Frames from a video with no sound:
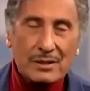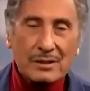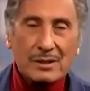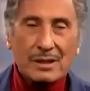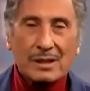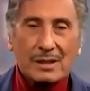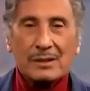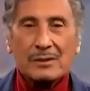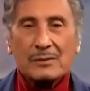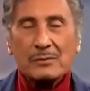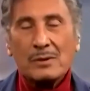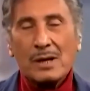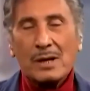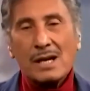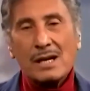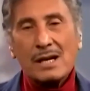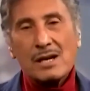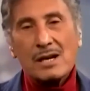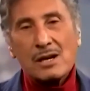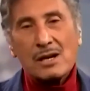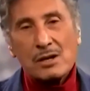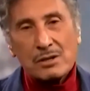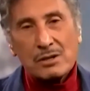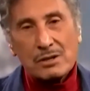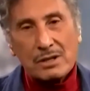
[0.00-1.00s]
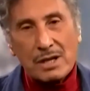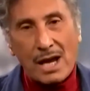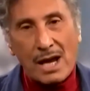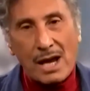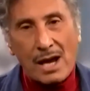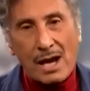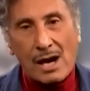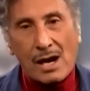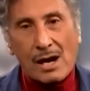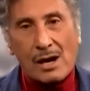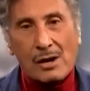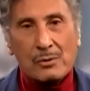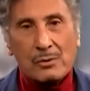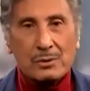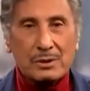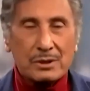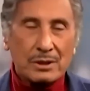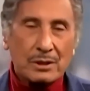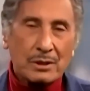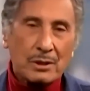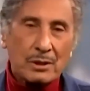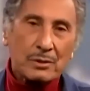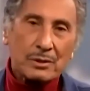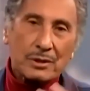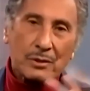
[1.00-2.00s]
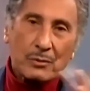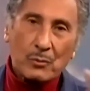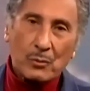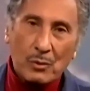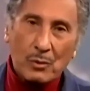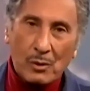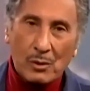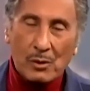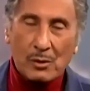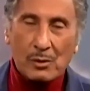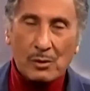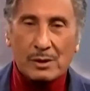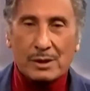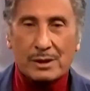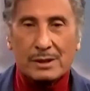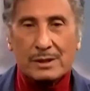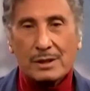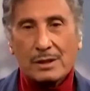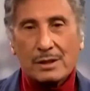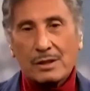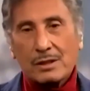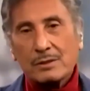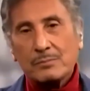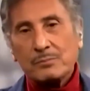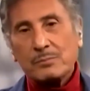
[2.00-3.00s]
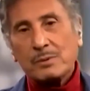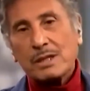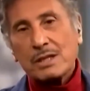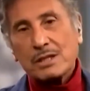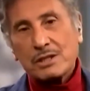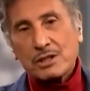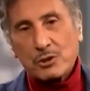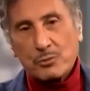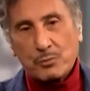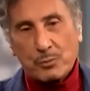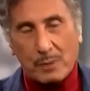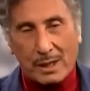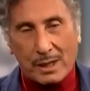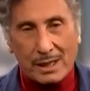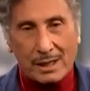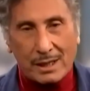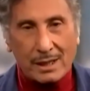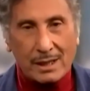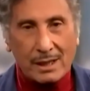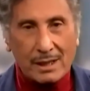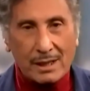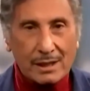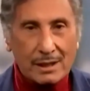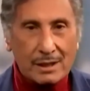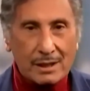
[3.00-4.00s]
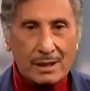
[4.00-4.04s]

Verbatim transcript: Uh, why go now? You know, the war and it could be spreading.